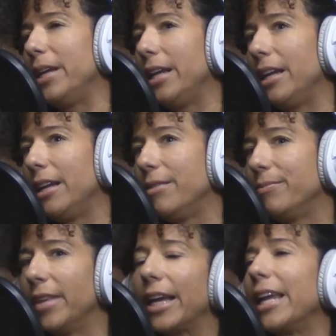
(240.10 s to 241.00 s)
be
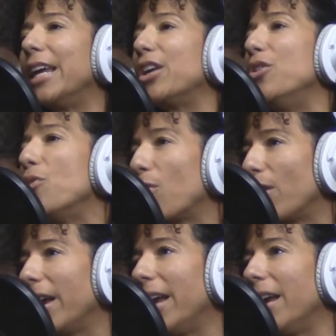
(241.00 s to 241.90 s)
like
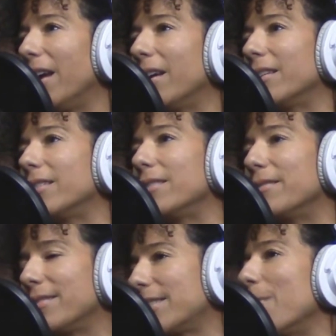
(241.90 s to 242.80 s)
ignoring
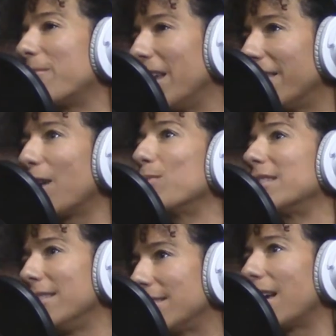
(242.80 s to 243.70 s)
something that was
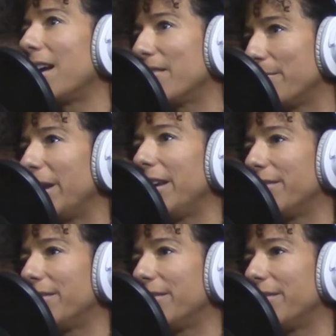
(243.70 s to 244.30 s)
inside of me.